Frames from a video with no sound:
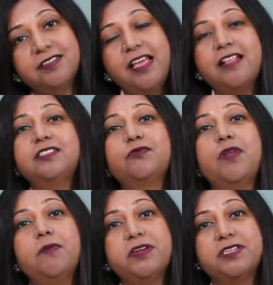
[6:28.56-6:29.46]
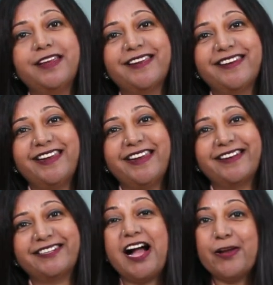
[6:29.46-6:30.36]
Sales will be taken
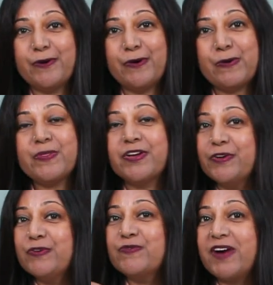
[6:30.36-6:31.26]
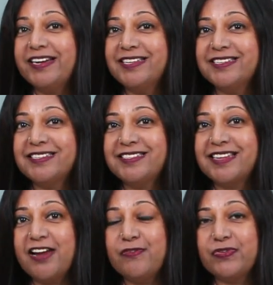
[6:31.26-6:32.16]
care. I hope you find this
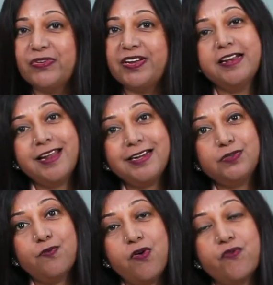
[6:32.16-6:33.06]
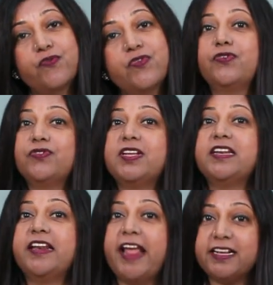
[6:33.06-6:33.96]
insightful. Let's move to
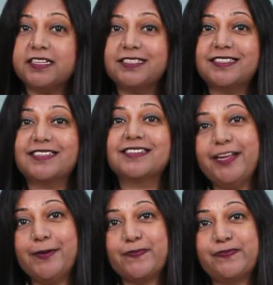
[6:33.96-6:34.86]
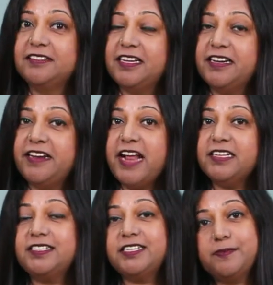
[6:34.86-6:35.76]
the next tip. The
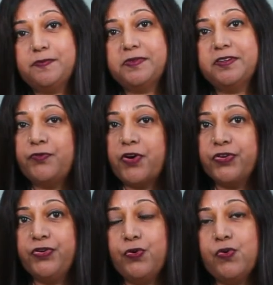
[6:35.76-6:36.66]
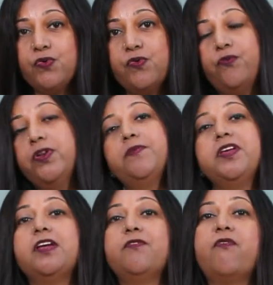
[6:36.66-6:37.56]
next tip for you will
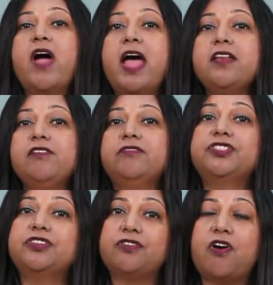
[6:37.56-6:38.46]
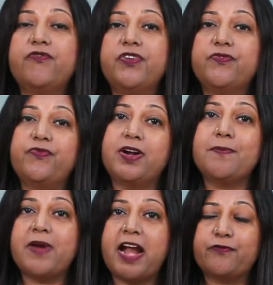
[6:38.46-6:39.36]
be evaluation of
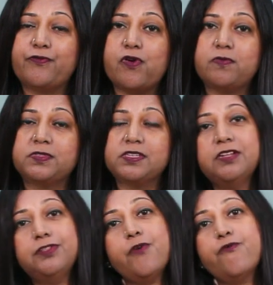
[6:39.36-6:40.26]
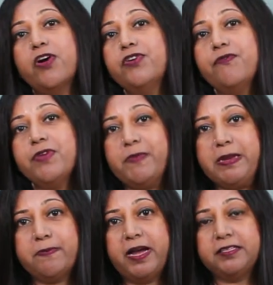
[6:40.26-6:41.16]
different platforms. Now, what do we
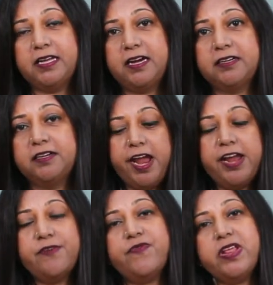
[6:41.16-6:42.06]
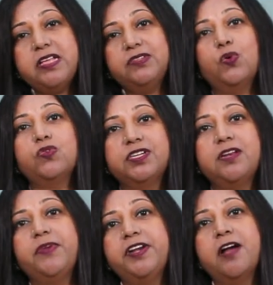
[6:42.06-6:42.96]
mean by that? Every
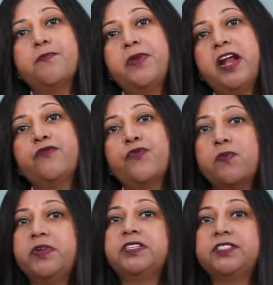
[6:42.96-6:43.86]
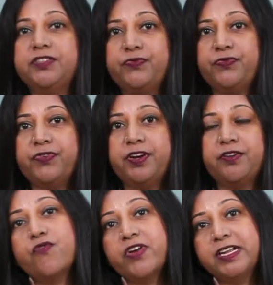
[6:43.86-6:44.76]
social media platform is
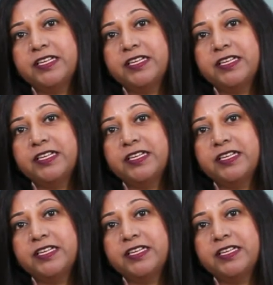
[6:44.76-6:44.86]
different. For